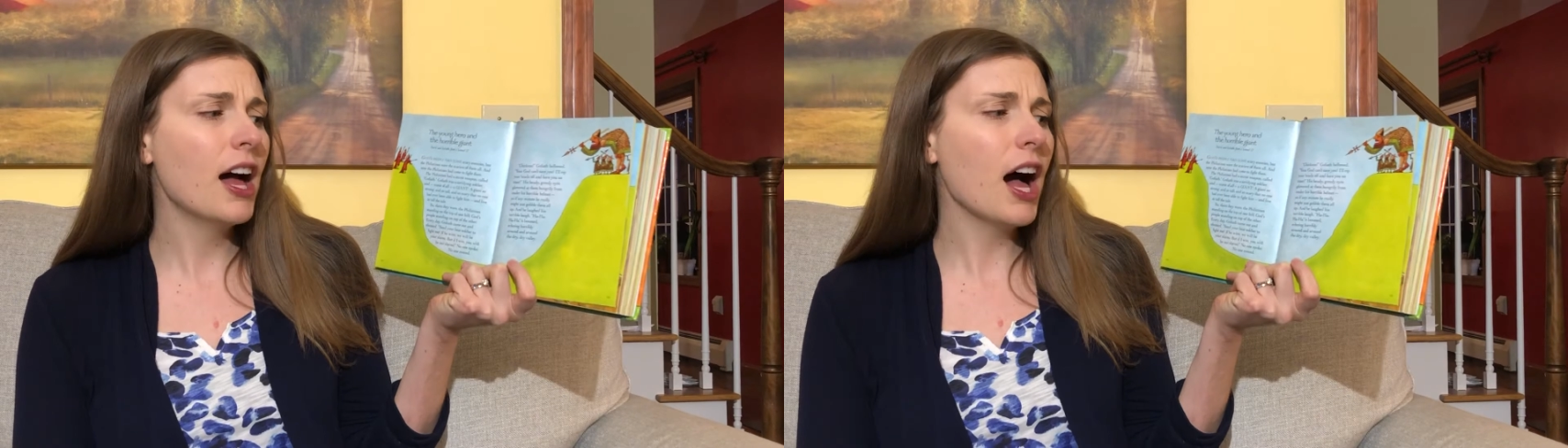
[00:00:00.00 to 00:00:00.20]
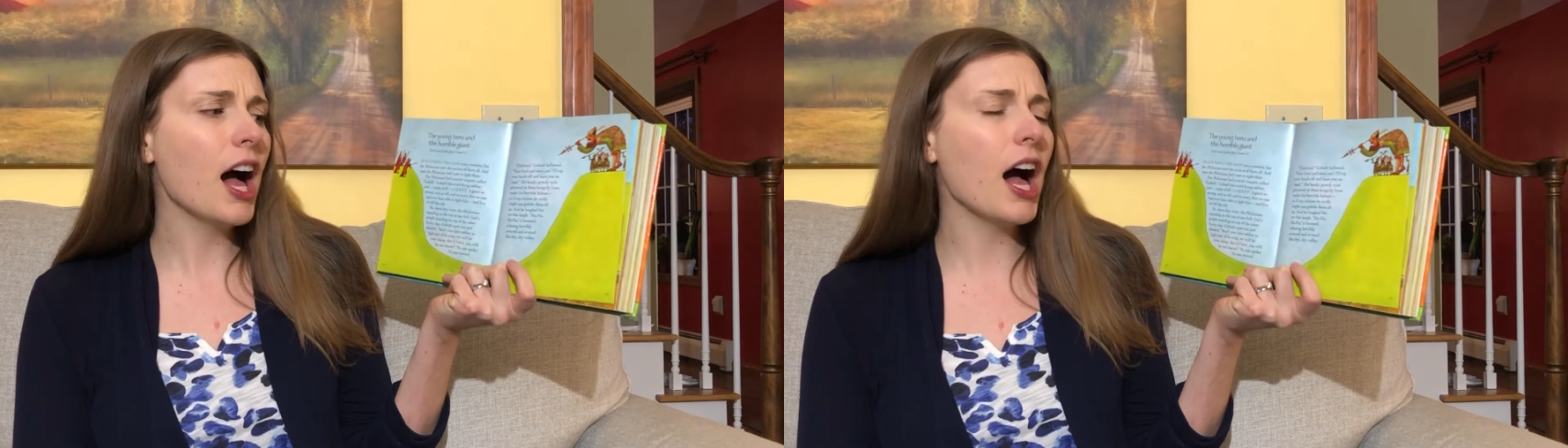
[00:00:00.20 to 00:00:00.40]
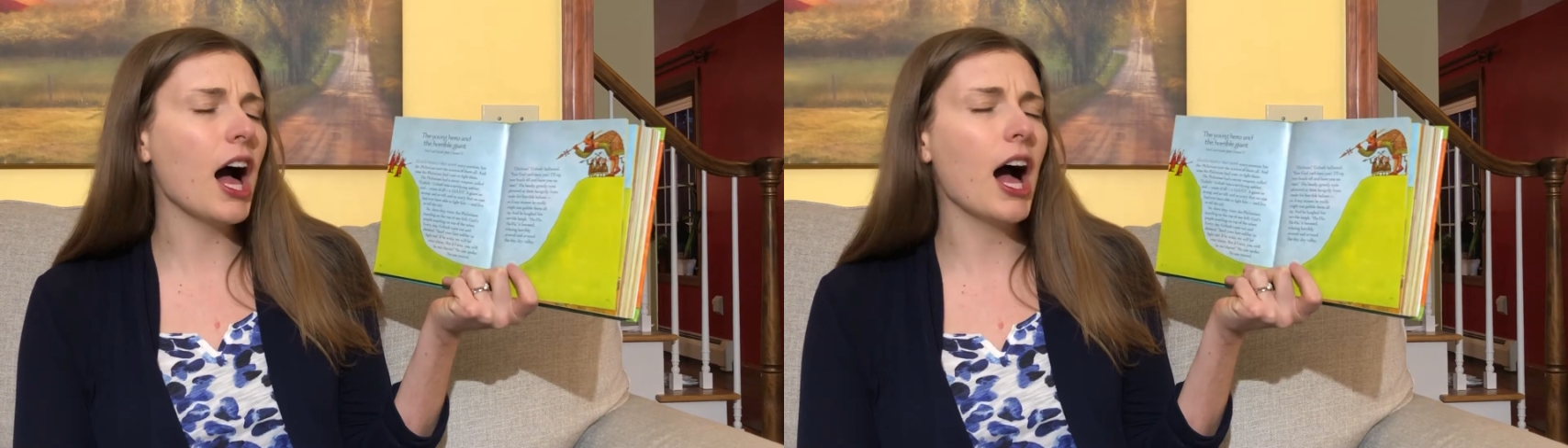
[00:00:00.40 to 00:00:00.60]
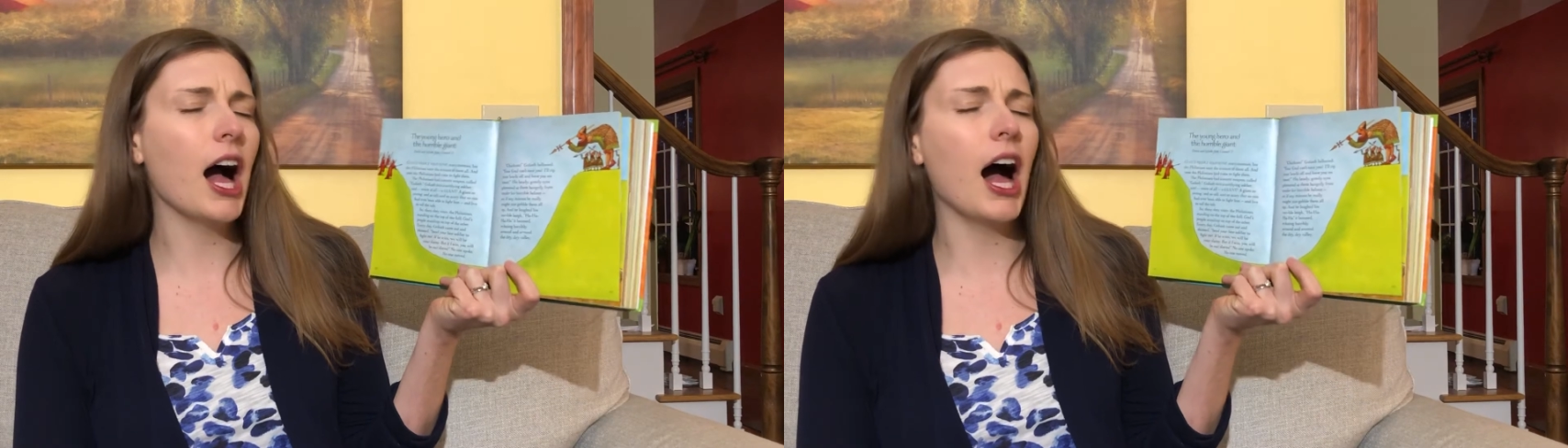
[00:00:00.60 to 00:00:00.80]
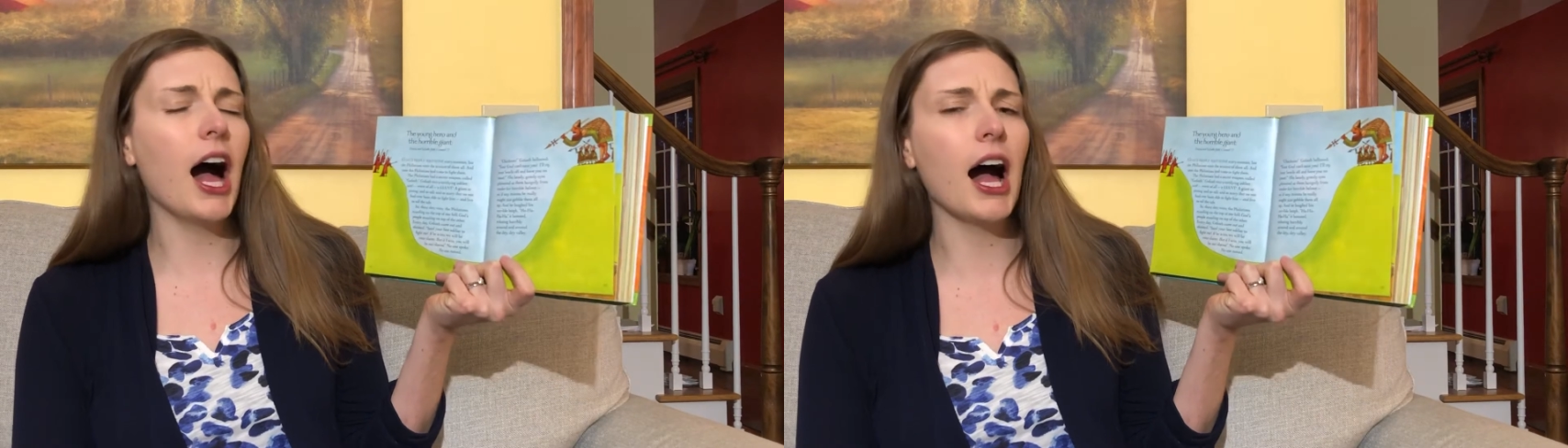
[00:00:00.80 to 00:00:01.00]
Ha,
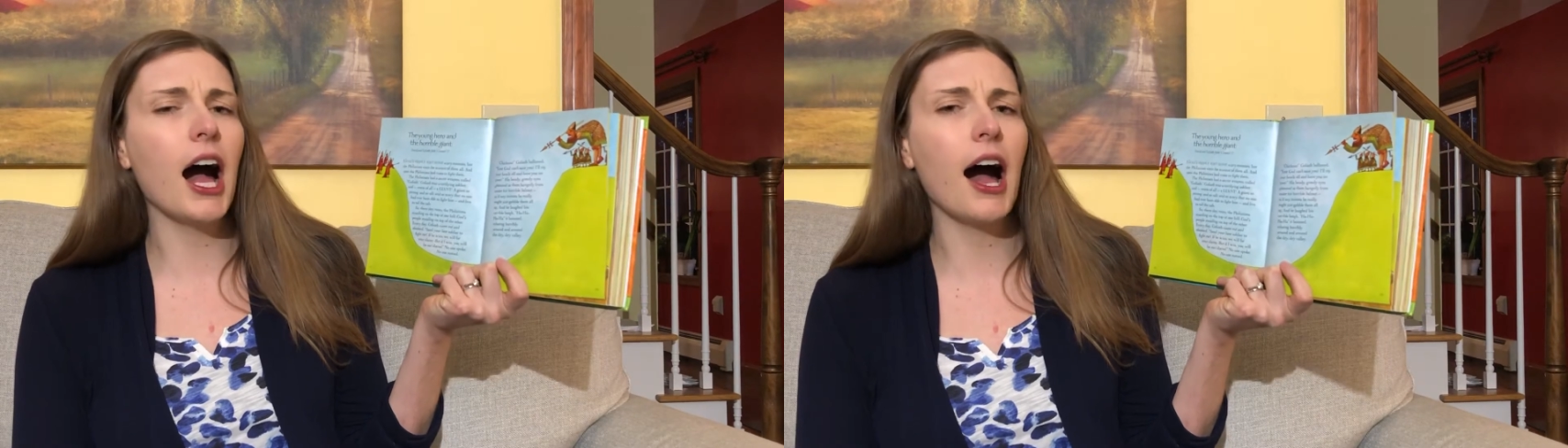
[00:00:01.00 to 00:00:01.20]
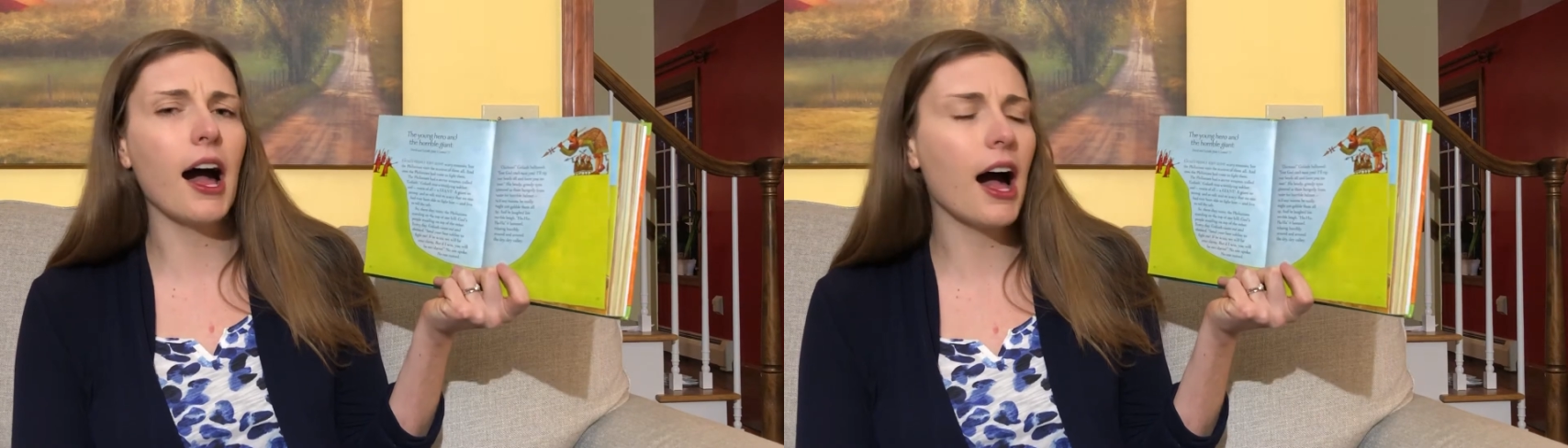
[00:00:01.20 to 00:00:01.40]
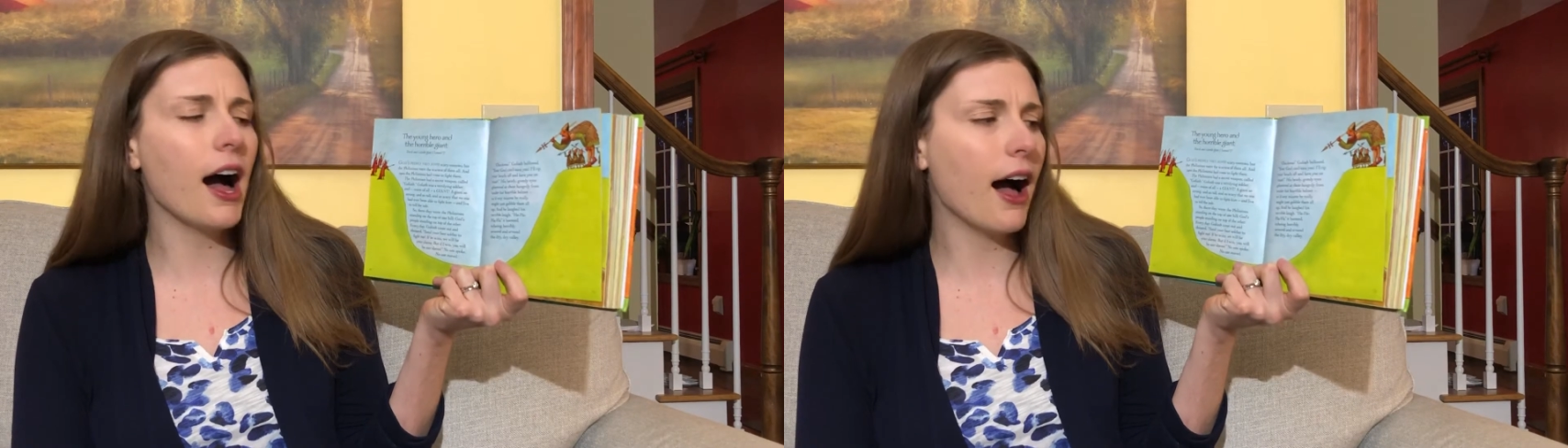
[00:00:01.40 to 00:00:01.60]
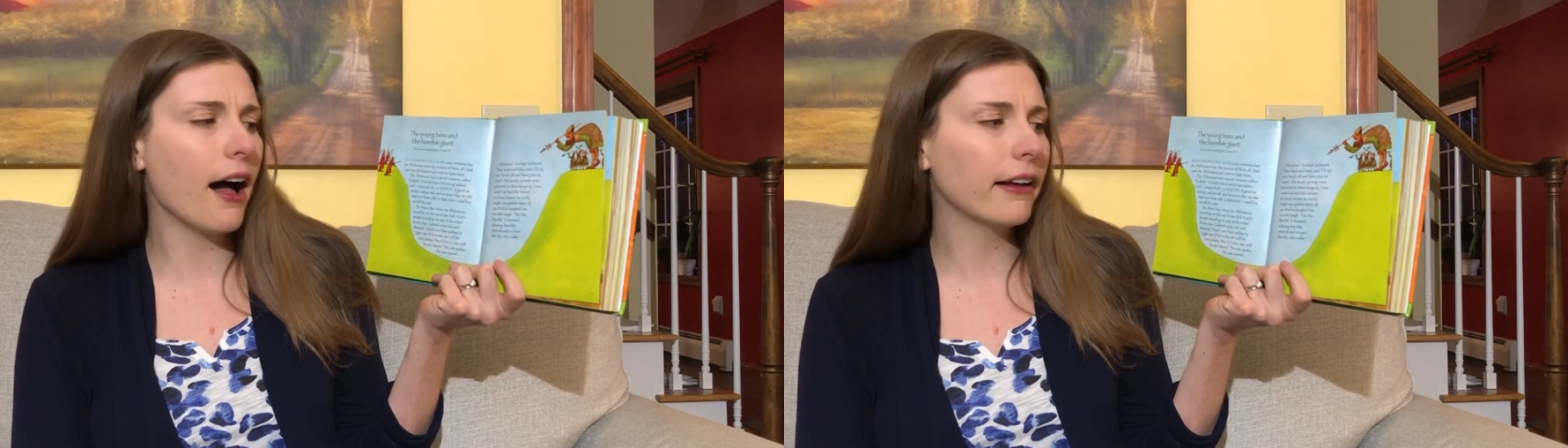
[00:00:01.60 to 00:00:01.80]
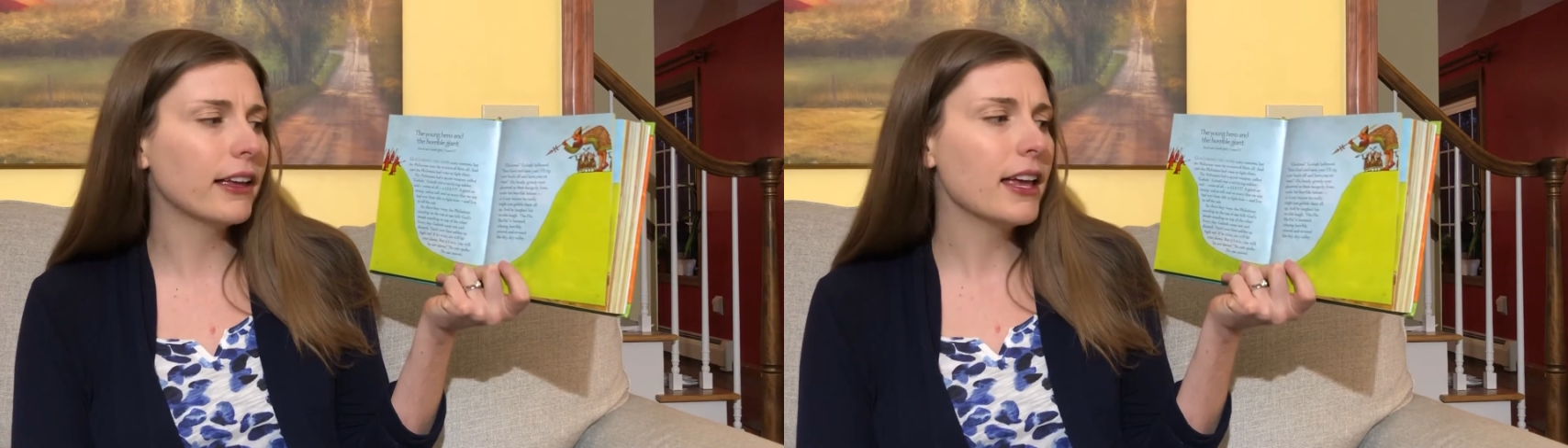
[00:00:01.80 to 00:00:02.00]
ha, ha, ha.